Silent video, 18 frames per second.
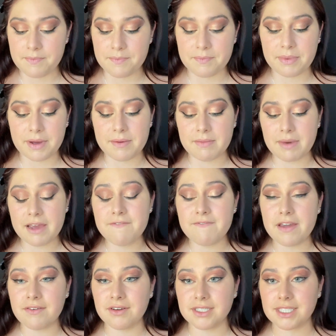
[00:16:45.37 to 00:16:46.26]
But my
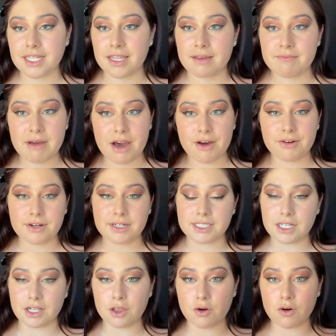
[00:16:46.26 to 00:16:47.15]
favorite setting powder is
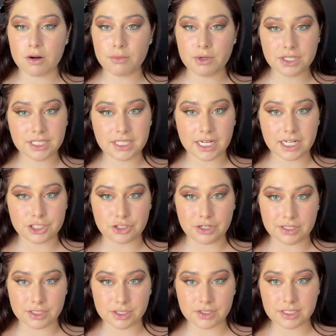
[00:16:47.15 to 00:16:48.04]
the Laura Mercier
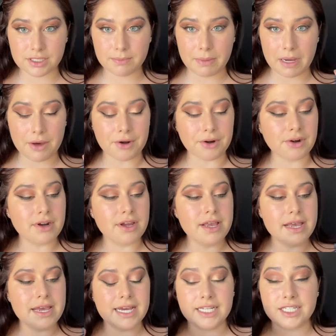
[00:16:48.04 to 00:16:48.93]
Translucent Powder.
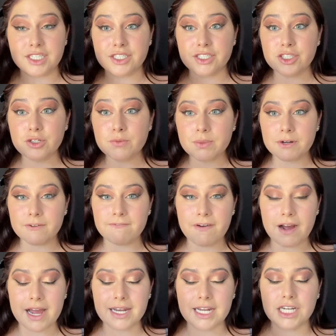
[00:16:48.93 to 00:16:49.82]
It's super
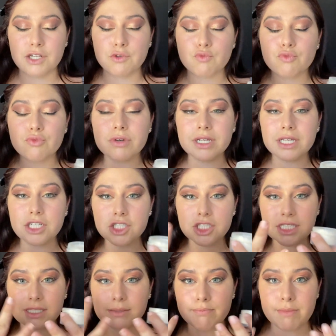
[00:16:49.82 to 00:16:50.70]
fine and it really
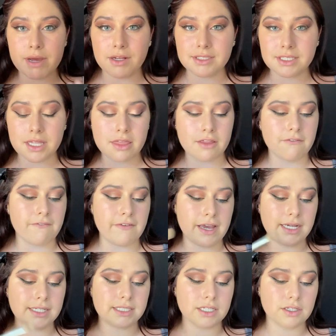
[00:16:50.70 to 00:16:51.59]
just melts in the
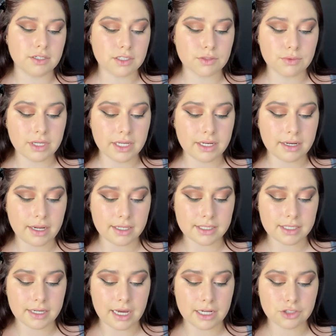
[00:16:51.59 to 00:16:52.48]
face. It looks really nice
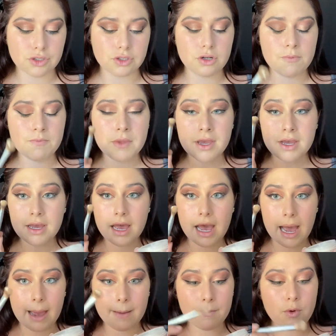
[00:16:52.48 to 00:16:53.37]
and natural.
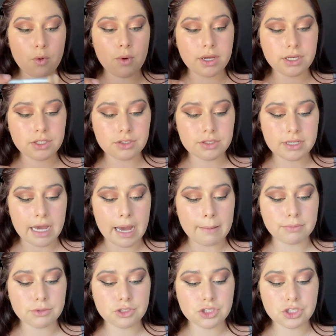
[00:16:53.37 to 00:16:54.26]
I'm going to
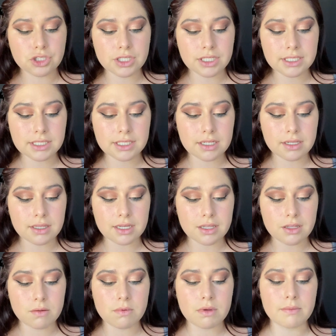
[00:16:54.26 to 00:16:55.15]
tap just a
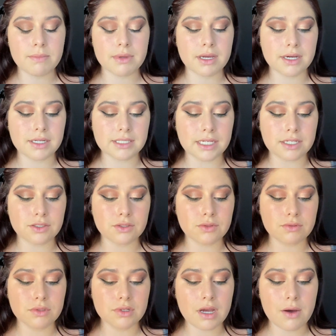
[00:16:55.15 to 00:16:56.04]
little bit because I
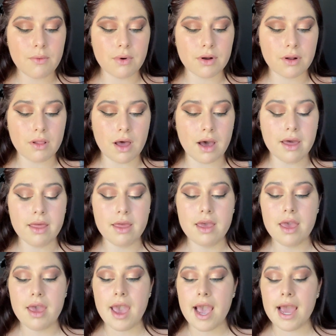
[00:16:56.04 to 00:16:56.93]
do not want a lot.
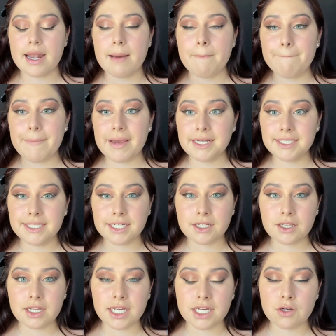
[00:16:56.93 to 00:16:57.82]
And I'm
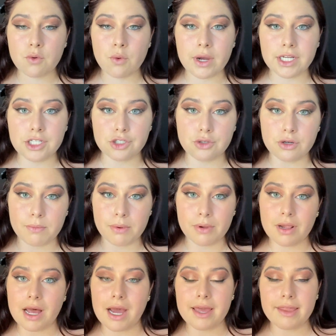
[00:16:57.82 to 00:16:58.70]
basically going to
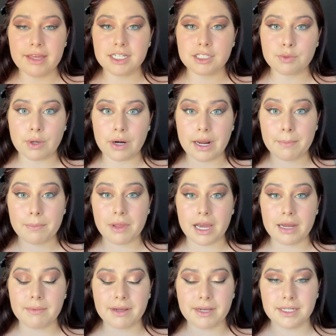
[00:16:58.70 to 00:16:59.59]
apply this where I
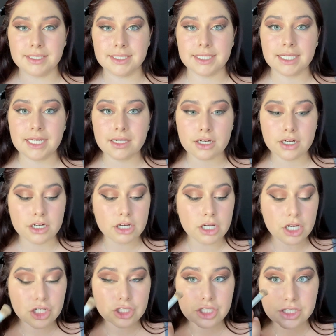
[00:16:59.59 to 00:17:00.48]
applied my concealer,
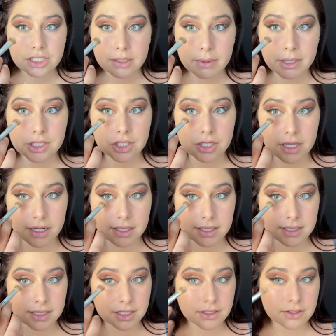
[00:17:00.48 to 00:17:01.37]
just to make sure that
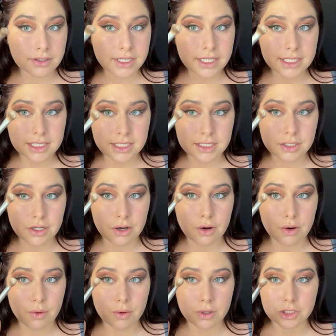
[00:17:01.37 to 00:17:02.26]
doesn't crease.
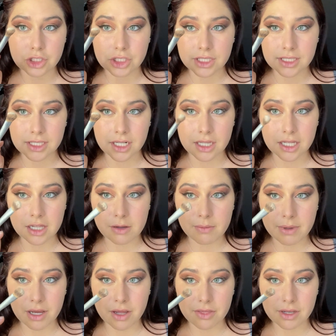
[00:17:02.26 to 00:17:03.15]
So just a little
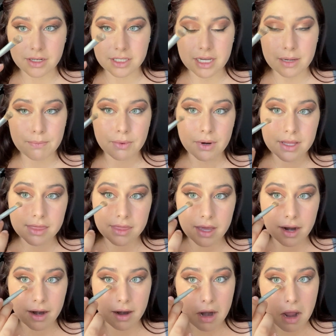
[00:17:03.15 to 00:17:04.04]
bit on the tip right
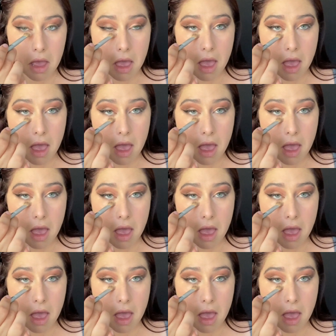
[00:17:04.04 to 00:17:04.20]
there.